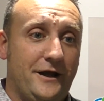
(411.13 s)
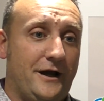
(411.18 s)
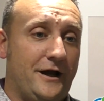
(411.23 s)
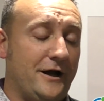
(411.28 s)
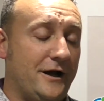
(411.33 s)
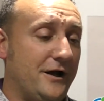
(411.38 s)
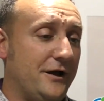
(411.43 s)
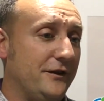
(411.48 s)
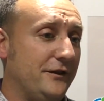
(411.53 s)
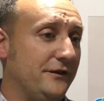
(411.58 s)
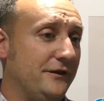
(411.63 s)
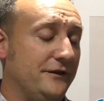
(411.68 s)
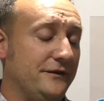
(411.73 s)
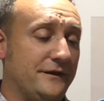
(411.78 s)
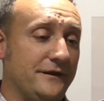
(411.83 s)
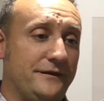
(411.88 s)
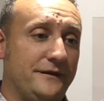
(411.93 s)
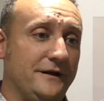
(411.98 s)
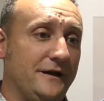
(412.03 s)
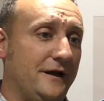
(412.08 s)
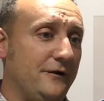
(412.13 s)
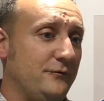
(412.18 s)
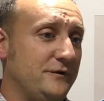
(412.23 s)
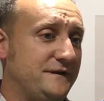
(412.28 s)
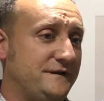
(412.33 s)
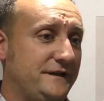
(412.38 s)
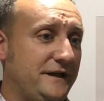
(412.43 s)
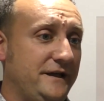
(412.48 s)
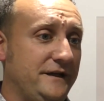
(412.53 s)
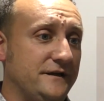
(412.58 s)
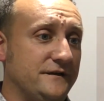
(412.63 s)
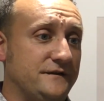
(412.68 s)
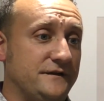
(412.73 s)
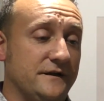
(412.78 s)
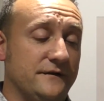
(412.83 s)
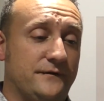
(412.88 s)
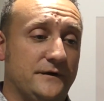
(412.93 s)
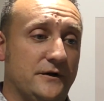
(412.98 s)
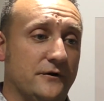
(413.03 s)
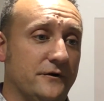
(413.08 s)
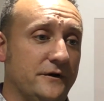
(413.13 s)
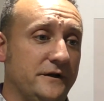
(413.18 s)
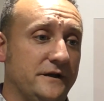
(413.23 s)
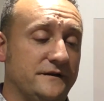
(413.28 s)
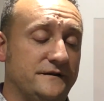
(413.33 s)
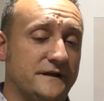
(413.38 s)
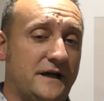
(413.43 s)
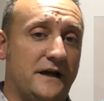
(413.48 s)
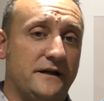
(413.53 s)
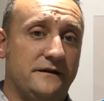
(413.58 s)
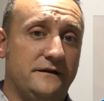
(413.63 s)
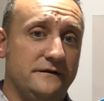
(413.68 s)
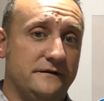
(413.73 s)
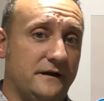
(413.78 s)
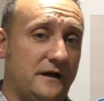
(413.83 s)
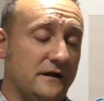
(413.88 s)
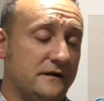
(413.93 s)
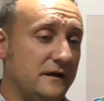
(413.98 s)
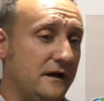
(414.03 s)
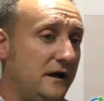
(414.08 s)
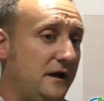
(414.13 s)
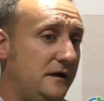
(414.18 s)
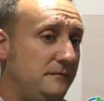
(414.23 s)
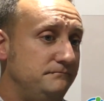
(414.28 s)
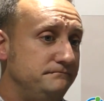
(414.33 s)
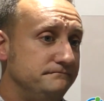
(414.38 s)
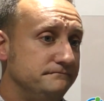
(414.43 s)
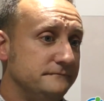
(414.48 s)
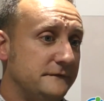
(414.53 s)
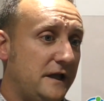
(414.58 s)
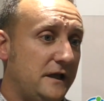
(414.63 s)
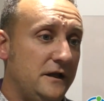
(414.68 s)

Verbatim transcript: The thing I would say is if you go to Exoticca.com,